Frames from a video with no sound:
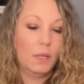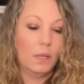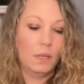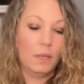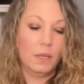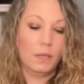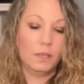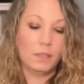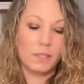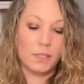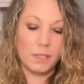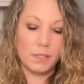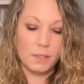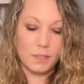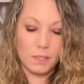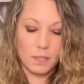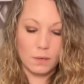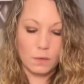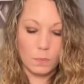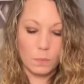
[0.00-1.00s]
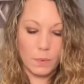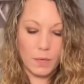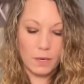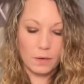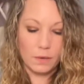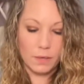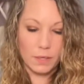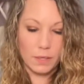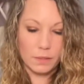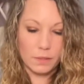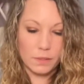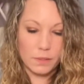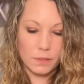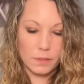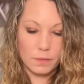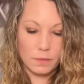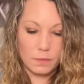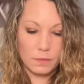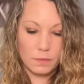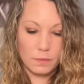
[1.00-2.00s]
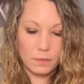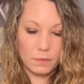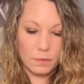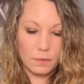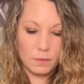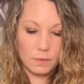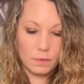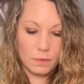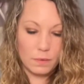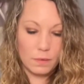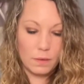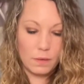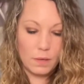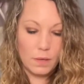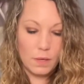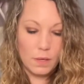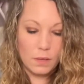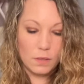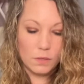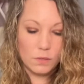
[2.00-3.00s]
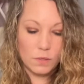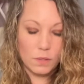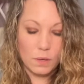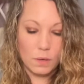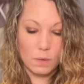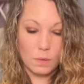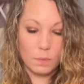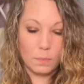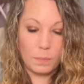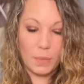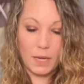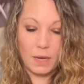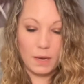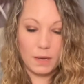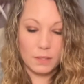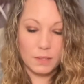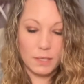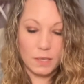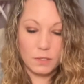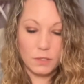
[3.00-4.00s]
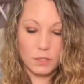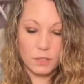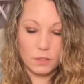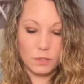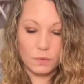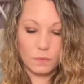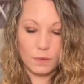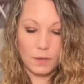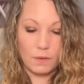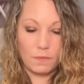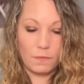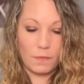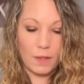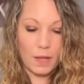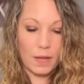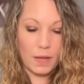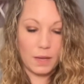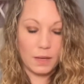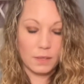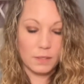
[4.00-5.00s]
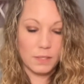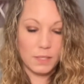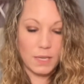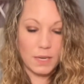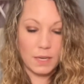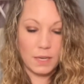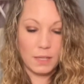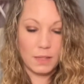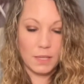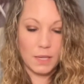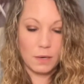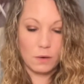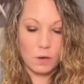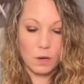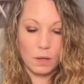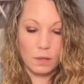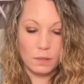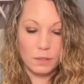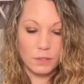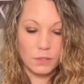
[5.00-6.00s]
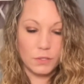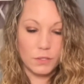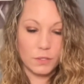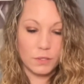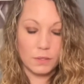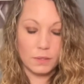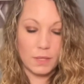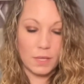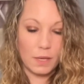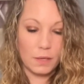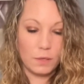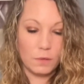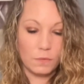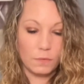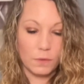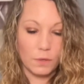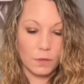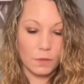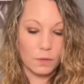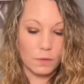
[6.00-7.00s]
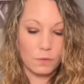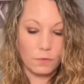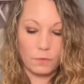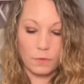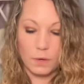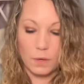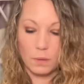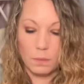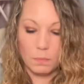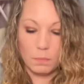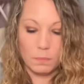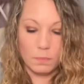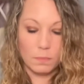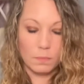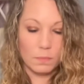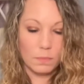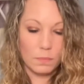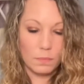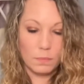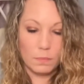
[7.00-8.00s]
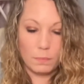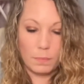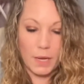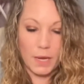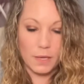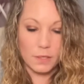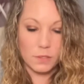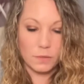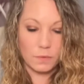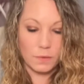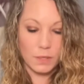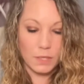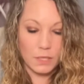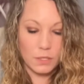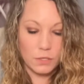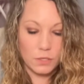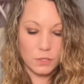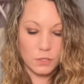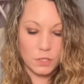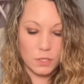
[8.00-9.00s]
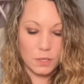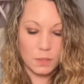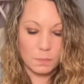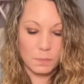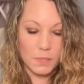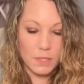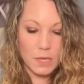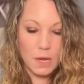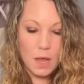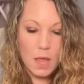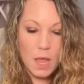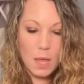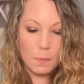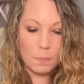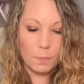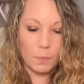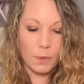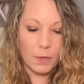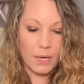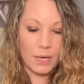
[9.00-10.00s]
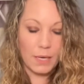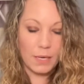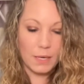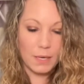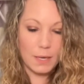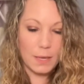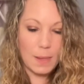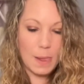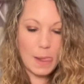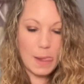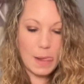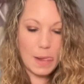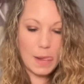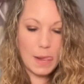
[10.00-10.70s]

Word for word: innocence, and awareness. So paying attention to red flags, taking that knowledge that you've learned from past relationships, bringing it